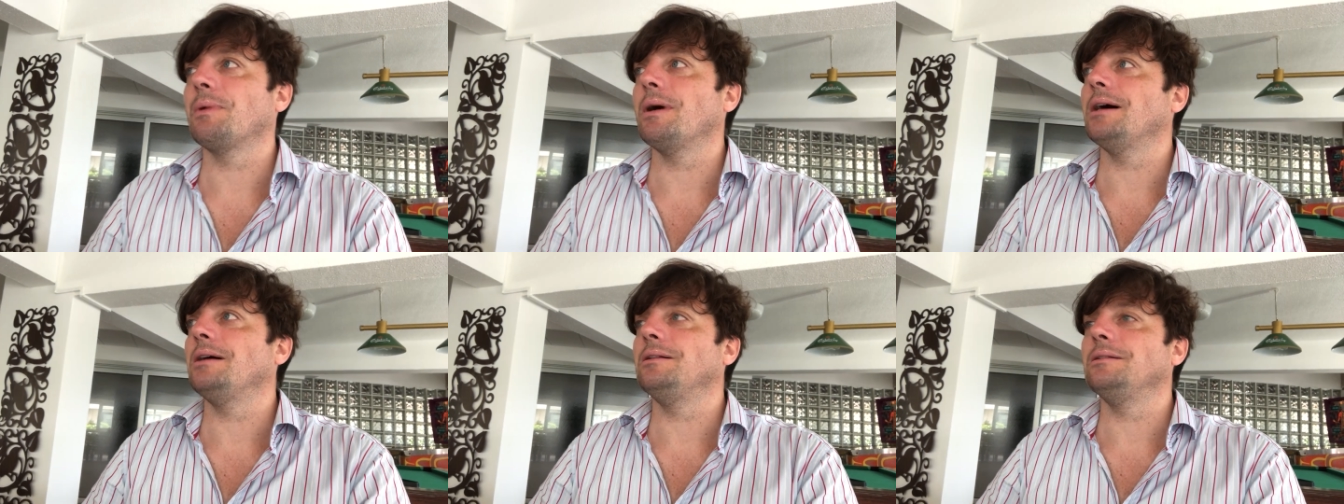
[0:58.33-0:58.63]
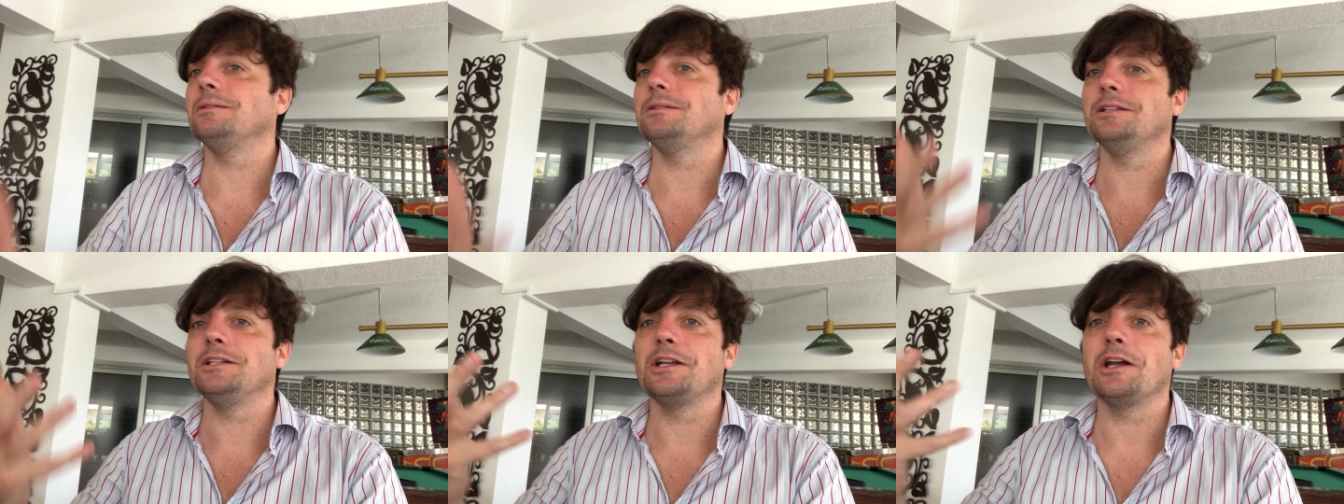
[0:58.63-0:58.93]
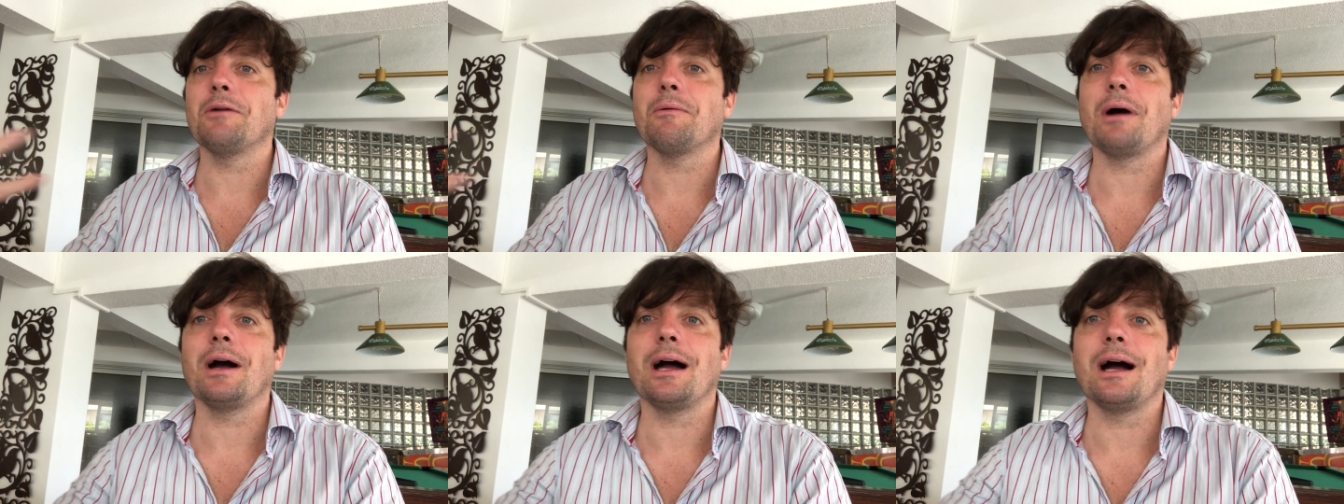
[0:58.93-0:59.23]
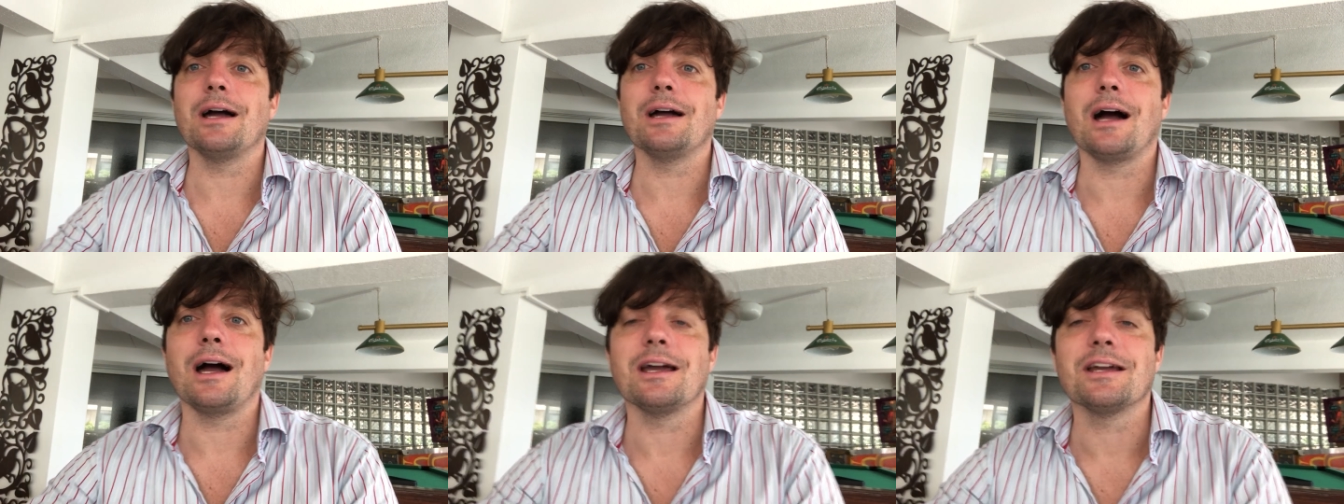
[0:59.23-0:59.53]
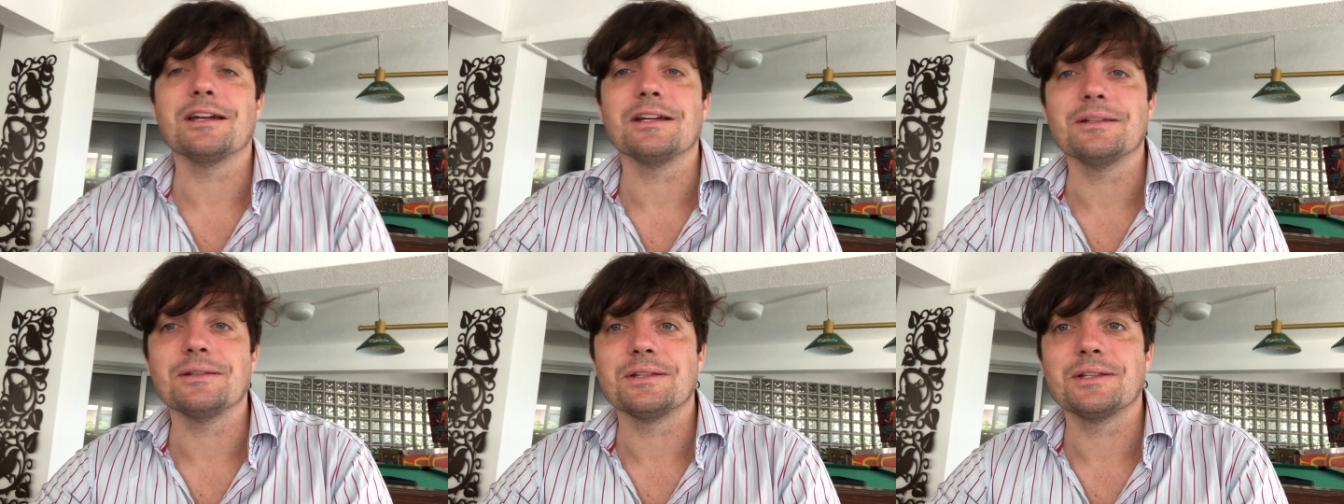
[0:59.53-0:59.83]
Well, you know, I, I,
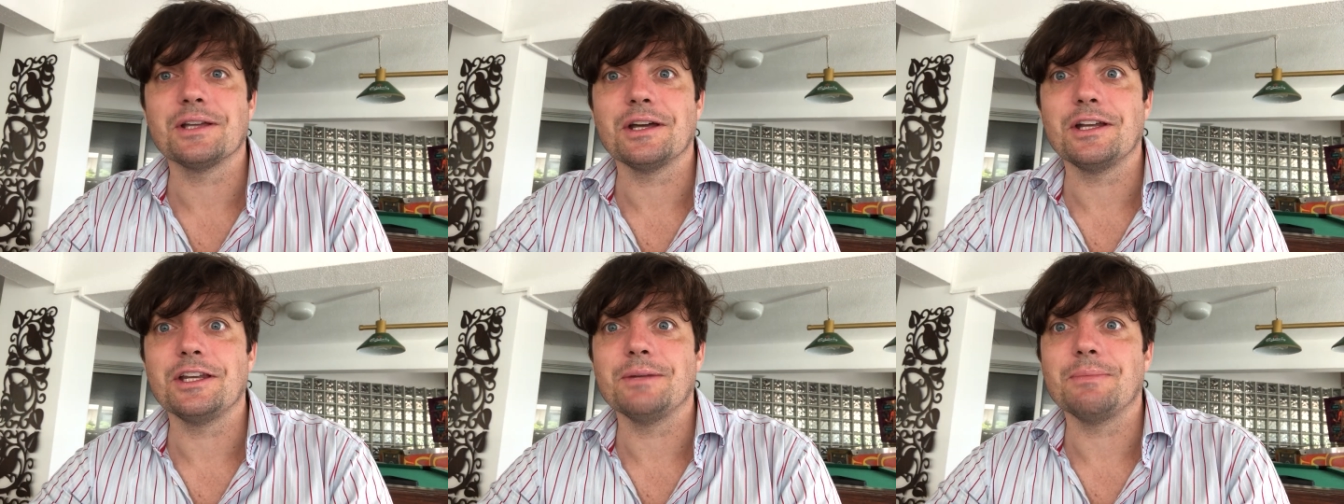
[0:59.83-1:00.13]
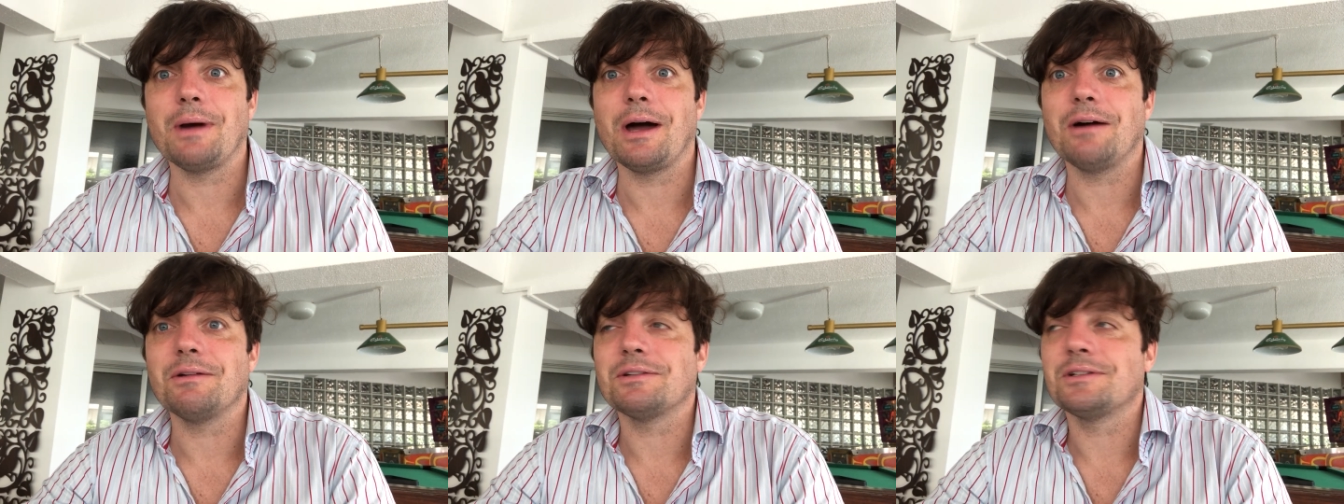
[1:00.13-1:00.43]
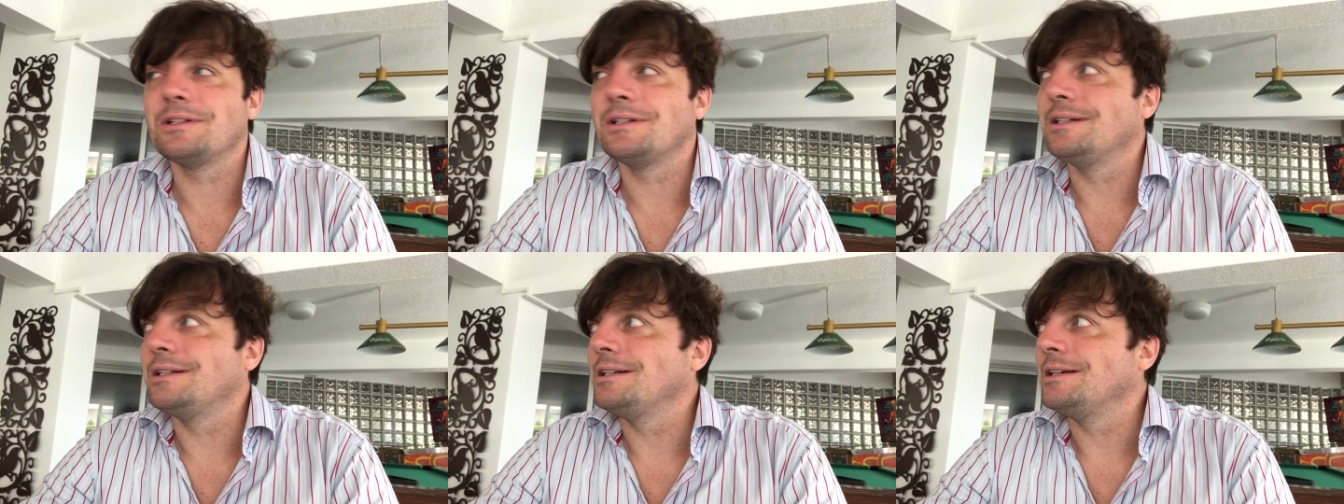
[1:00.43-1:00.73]
I'm concerned about